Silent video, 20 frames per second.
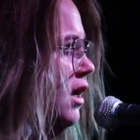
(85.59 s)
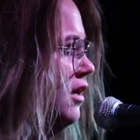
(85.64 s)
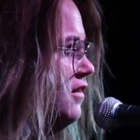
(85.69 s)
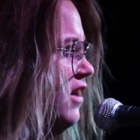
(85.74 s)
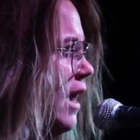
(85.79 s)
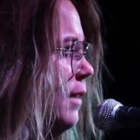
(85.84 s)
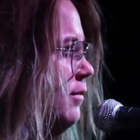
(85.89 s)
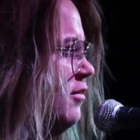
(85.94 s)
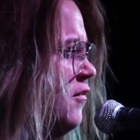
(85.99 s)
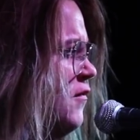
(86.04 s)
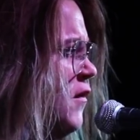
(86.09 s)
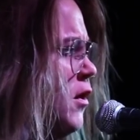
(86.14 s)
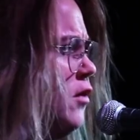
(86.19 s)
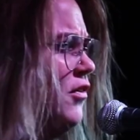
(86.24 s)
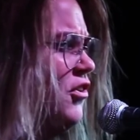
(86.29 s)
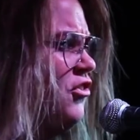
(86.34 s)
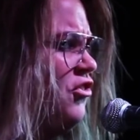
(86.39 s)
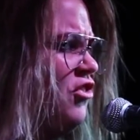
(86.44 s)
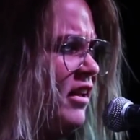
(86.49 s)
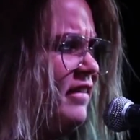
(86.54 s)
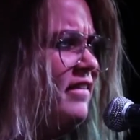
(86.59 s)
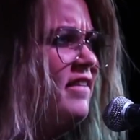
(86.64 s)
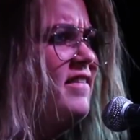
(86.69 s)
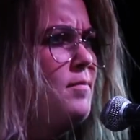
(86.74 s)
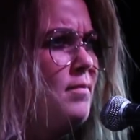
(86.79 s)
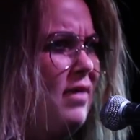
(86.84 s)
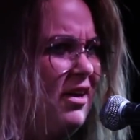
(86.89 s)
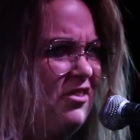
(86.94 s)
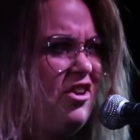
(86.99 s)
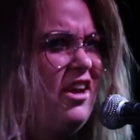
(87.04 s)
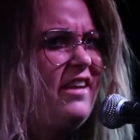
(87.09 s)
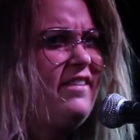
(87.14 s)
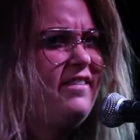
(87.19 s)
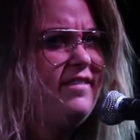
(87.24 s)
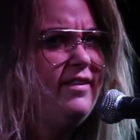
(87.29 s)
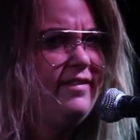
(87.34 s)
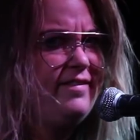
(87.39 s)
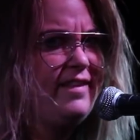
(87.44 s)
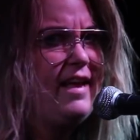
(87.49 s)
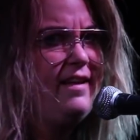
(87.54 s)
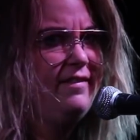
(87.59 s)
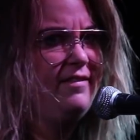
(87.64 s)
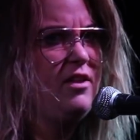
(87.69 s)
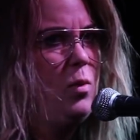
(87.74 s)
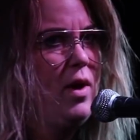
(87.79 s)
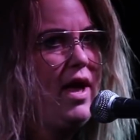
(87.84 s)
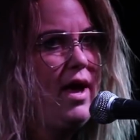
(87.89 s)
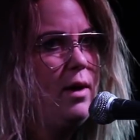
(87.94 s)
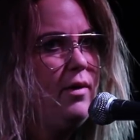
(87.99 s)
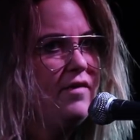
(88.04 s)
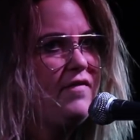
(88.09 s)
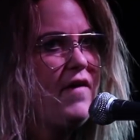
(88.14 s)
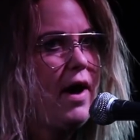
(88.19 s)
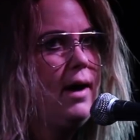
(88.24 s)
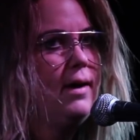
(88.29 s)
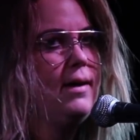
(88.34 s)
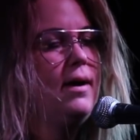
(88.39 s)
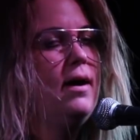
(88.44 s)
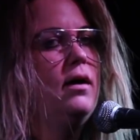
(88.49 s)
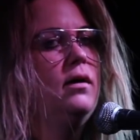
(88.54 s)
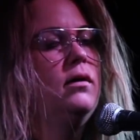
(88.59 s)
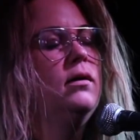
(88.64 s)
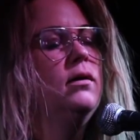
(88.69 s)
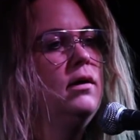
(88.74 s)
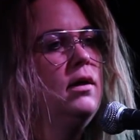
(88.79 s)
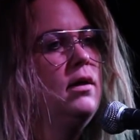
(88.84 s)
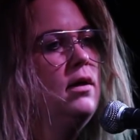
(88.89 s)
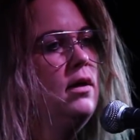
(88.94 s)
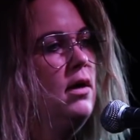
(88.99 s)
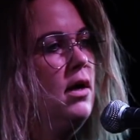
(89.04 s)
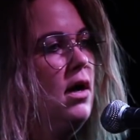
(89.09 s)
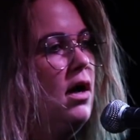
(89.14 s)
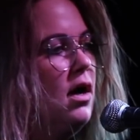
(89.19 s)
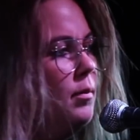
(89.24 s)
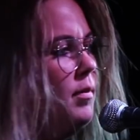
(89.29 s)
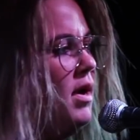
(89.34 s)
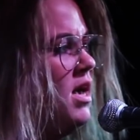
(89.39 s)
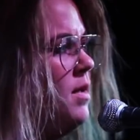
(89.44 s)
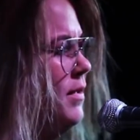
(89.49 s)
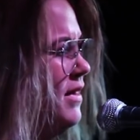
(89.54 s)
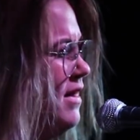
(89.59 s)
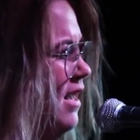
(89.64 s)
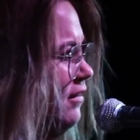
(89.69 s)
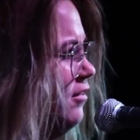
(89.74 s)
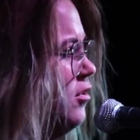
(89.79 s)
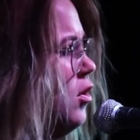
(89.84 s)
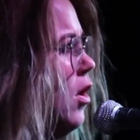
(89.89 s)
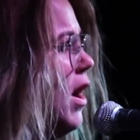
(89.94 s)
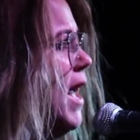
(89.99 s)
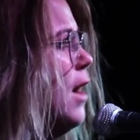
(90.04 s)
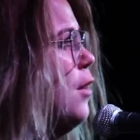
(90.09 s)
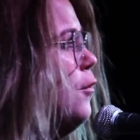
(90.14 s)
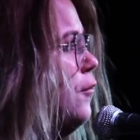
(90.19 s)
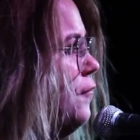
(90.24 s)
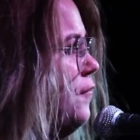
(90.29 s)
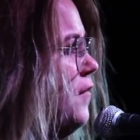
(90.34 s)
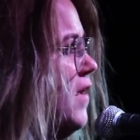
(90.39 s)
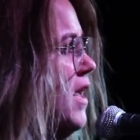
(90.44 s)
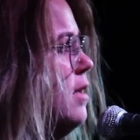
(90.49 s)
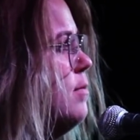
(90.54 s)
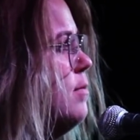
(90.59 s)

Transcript: At times I feel restricted in my chest cause there's no air without ya. And maybe that's not healthy,